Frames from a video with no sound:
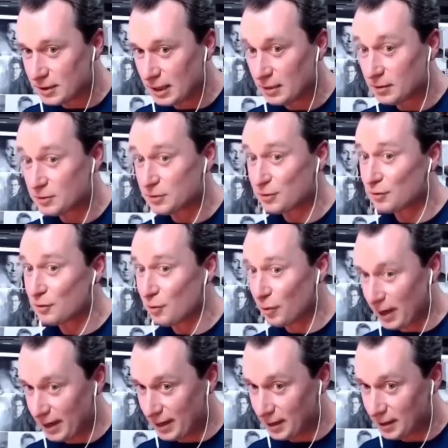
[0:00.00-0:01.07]
in a certain
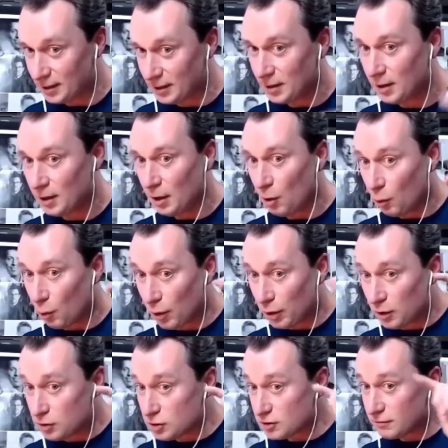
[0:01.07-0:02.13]
way where you
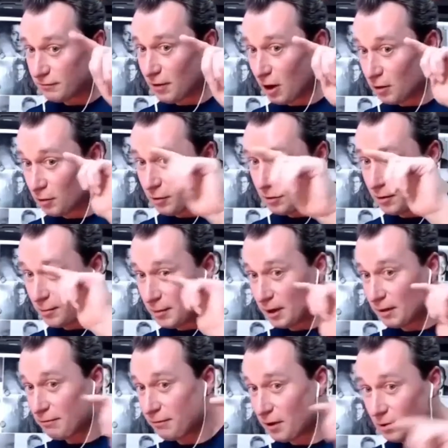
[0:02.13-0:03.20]
just follow them and
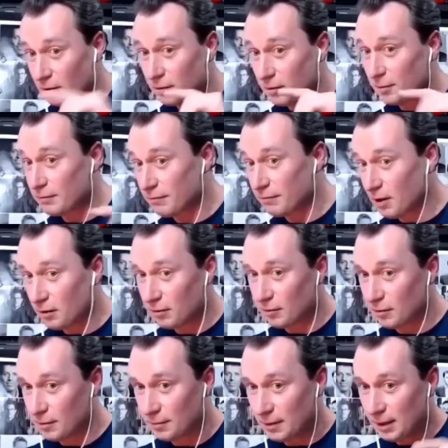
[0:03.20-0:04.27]
follow them and follow
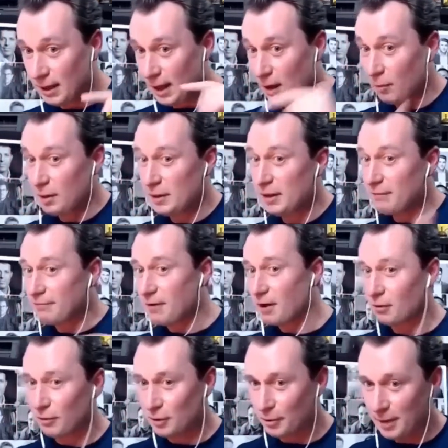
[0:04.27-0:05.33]
them. And when they follow
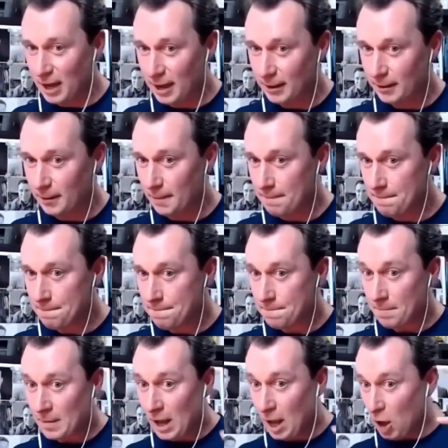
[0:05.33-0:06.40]
you back,
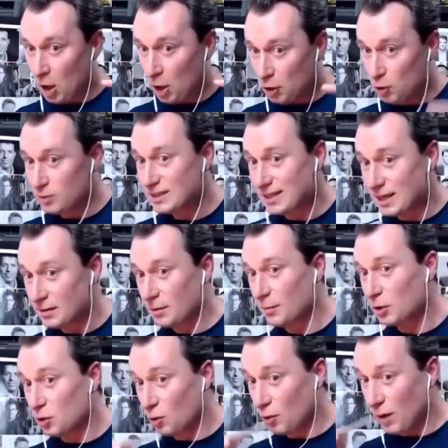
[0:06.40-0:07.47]
you send them a
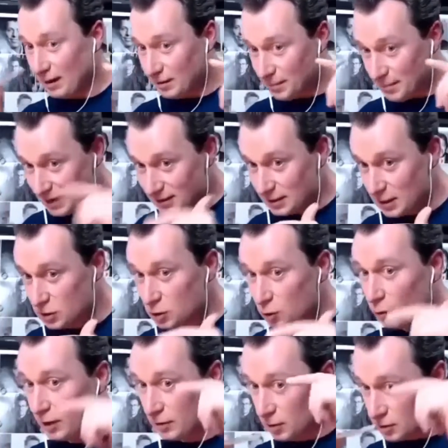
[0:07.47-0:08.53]
direct message
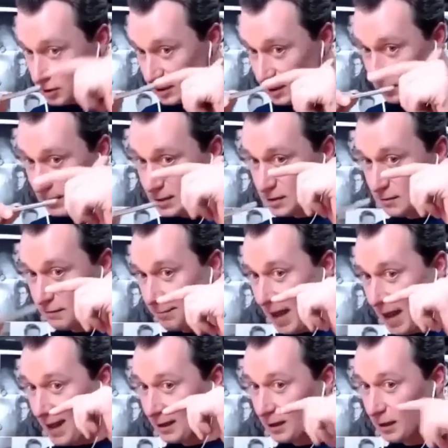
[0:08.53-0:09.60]
with a series of
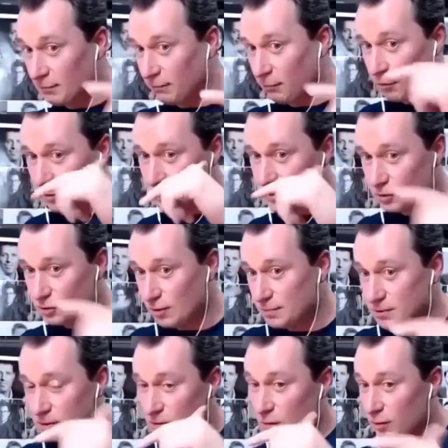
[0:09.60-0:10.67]
back and forth scripts
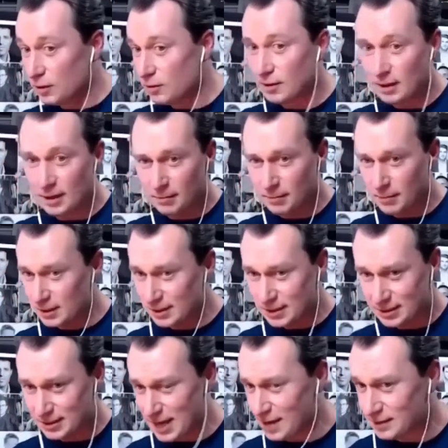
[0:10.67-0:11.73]
in Twitter that have been
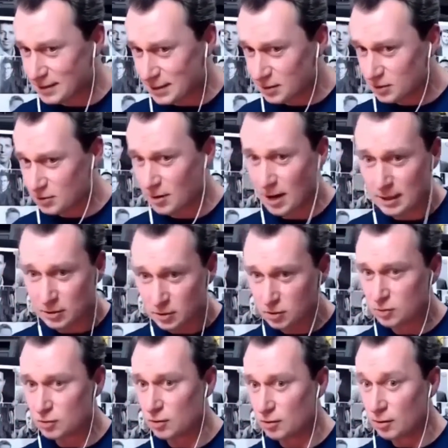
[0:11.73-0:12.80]
tested, tried, and
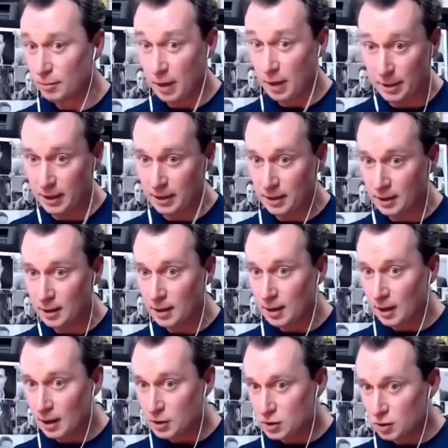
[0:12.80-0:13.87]
true by me.
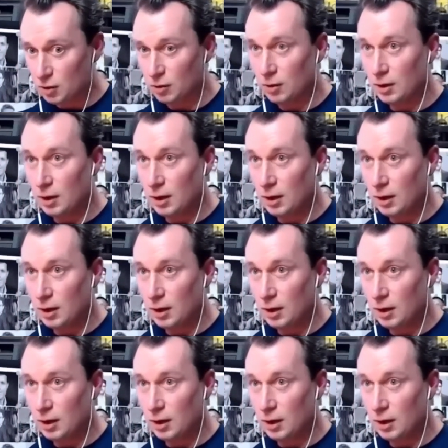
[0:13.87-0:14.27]
So